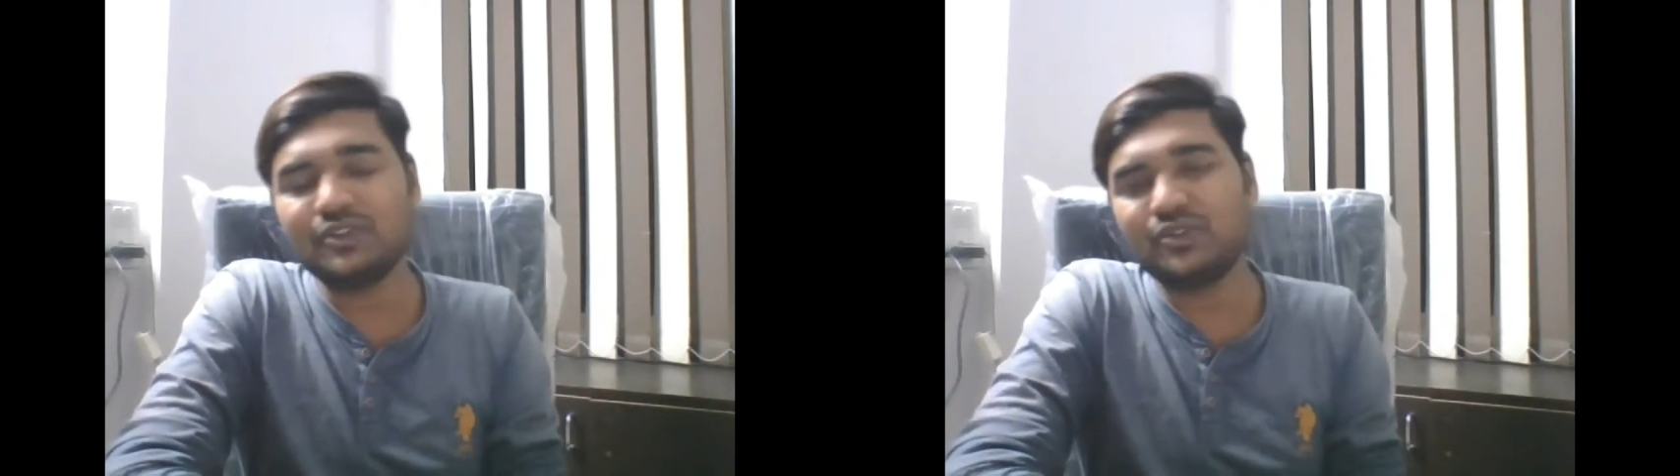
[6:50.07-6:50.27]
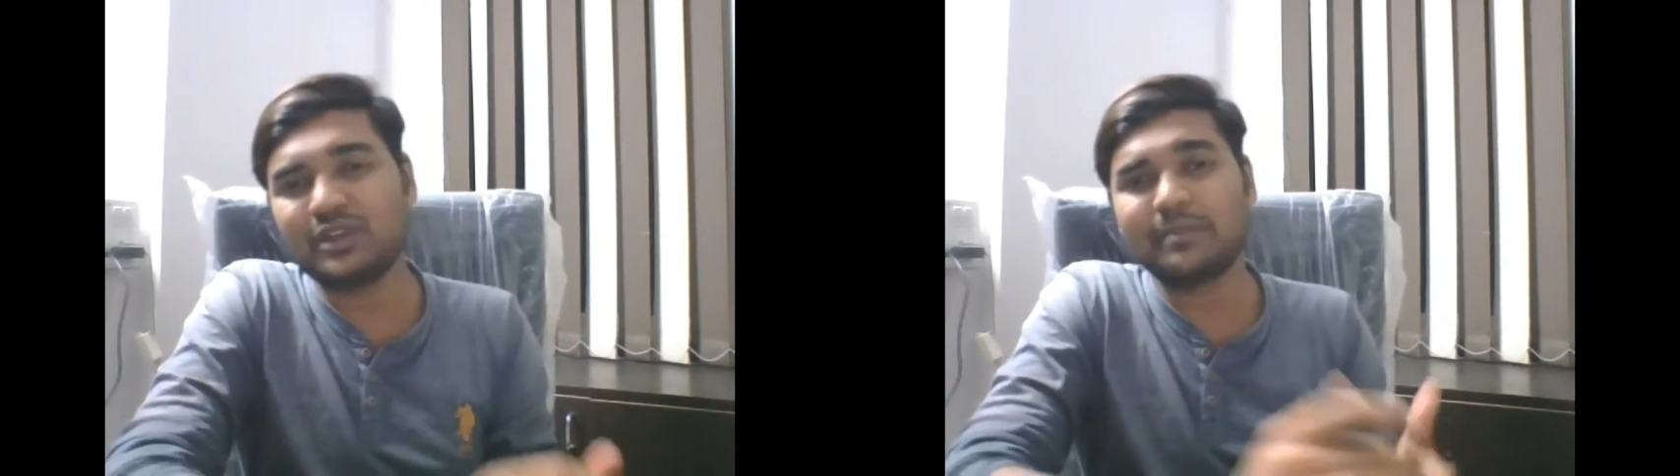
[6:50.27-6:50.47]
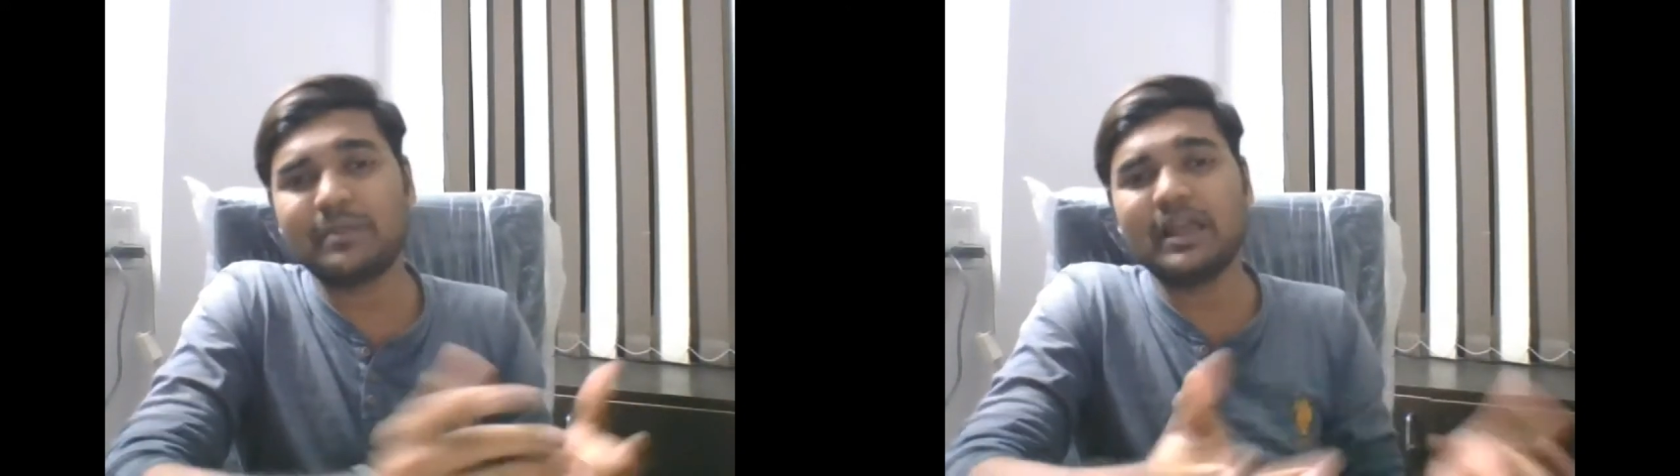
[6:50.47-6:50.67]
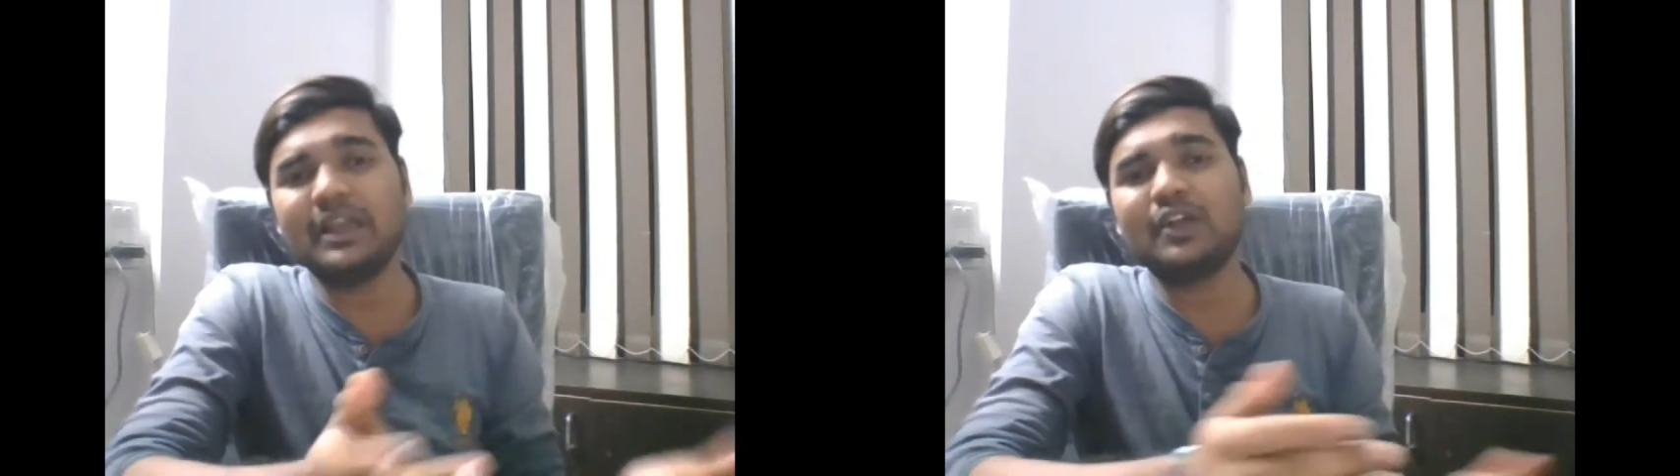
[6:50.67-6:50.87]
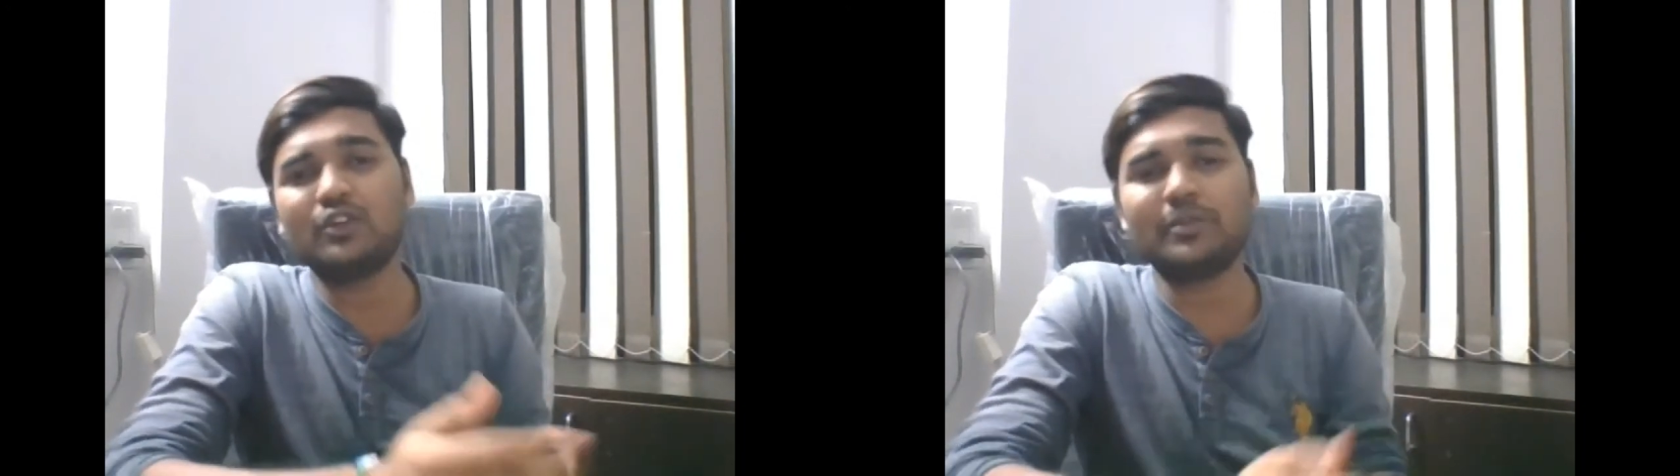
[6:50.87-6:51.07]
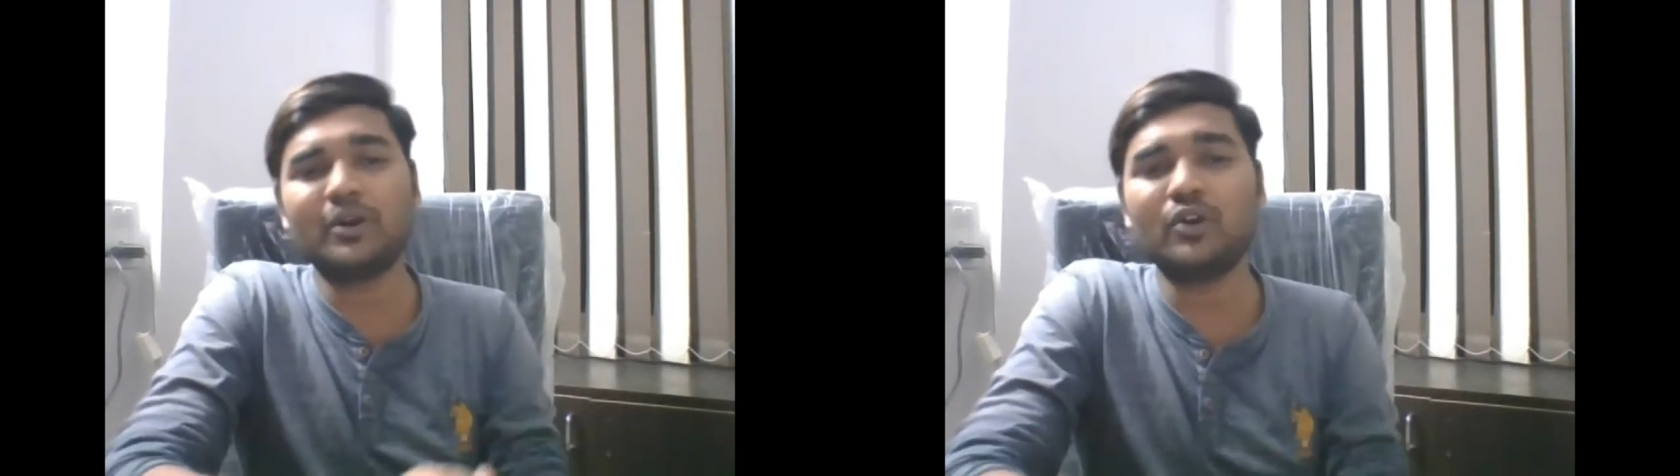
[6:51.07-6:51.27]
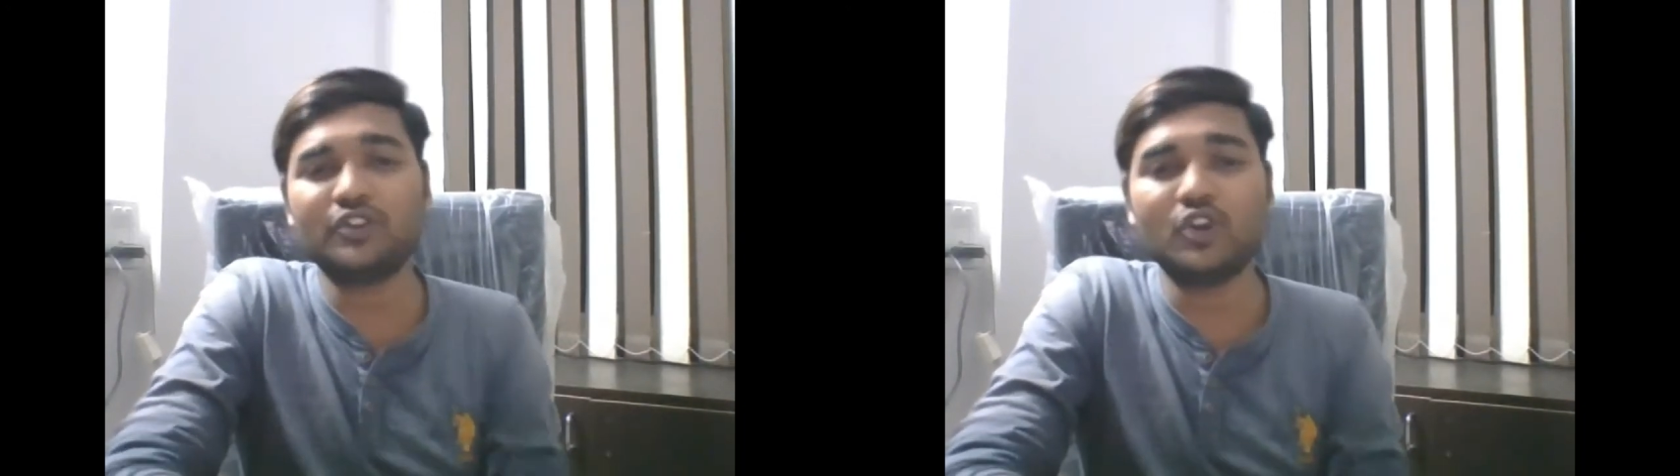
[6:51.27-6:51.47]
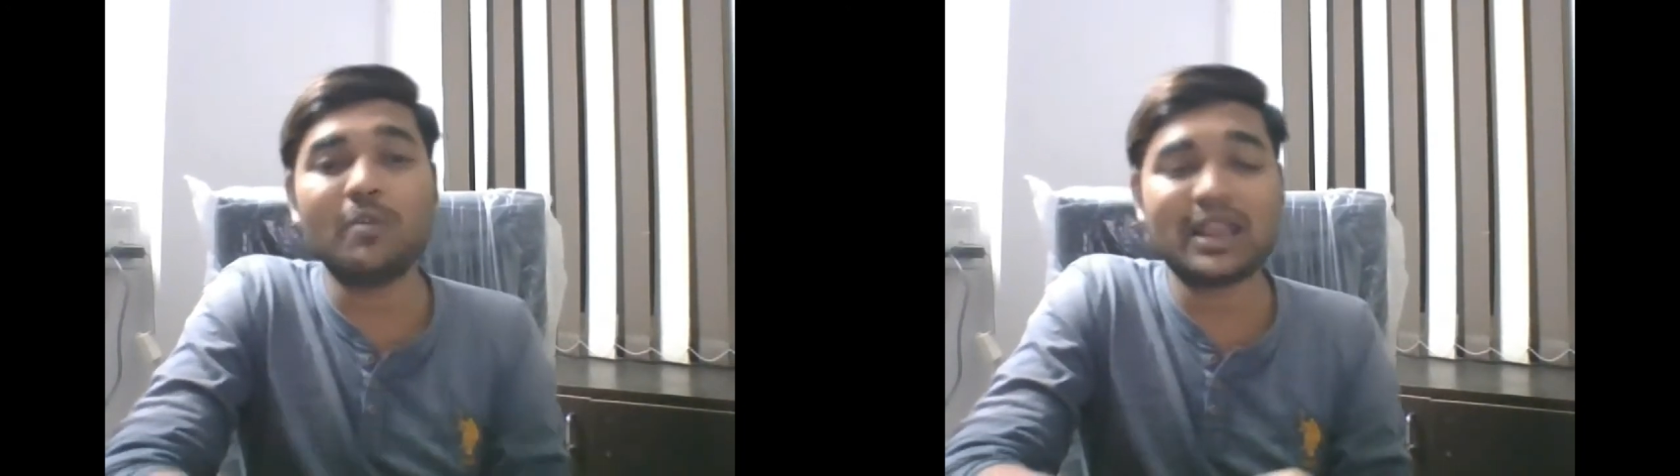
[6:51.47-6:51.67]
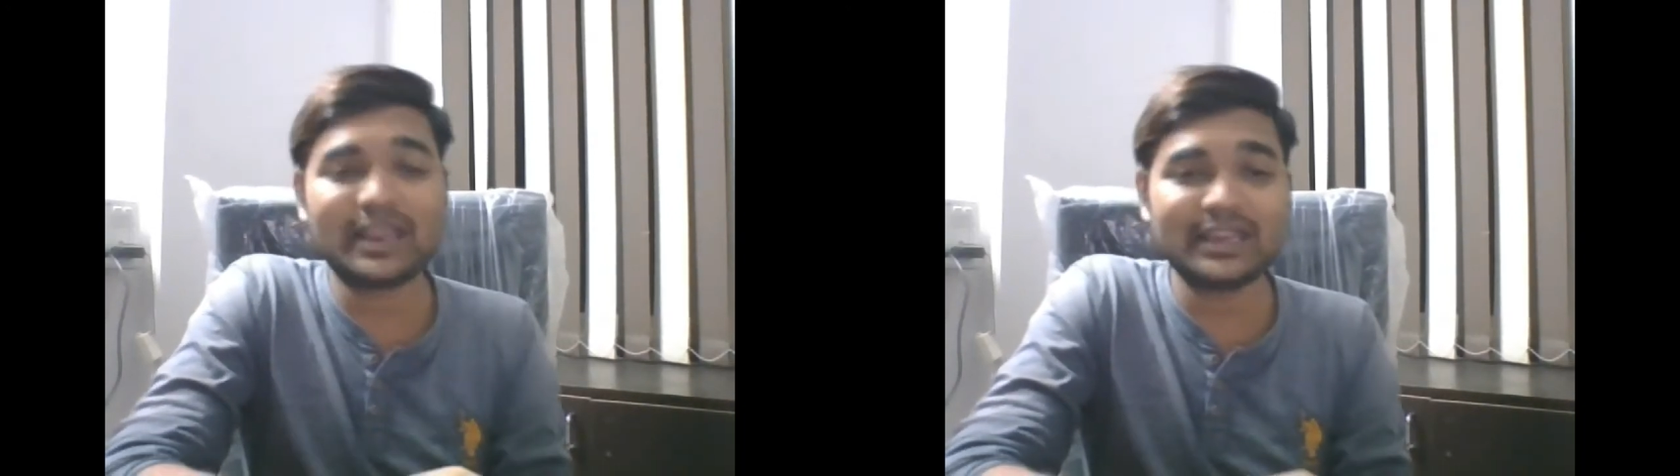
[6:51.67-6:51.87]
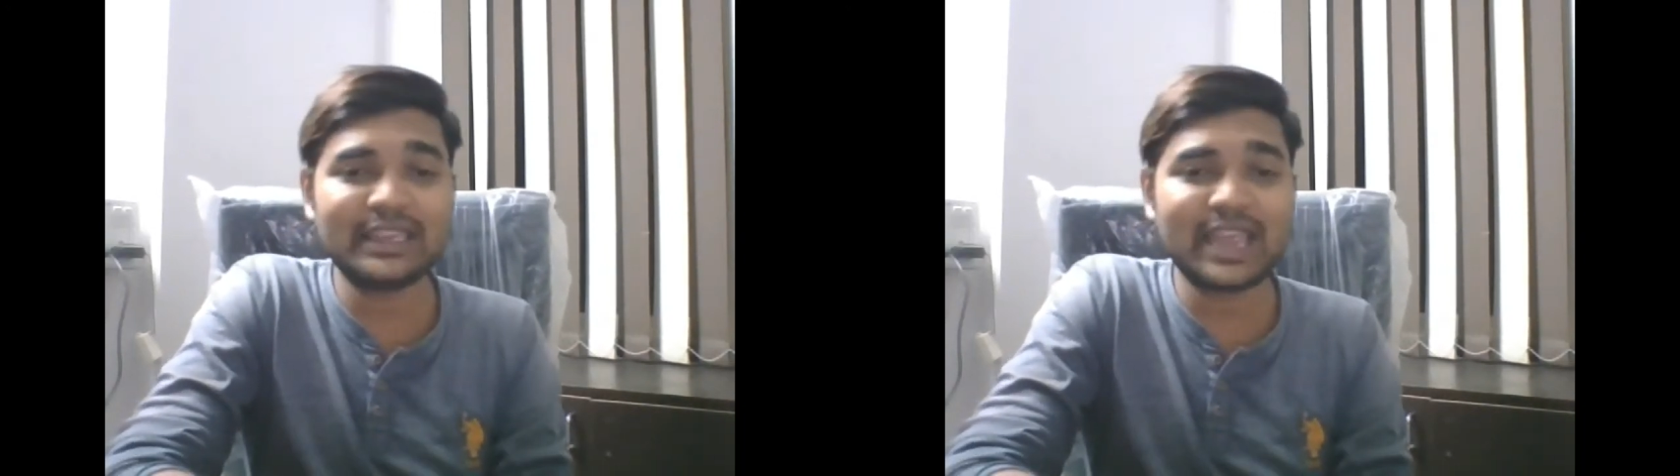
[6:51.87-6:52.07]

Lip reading: you can plan out about your marketing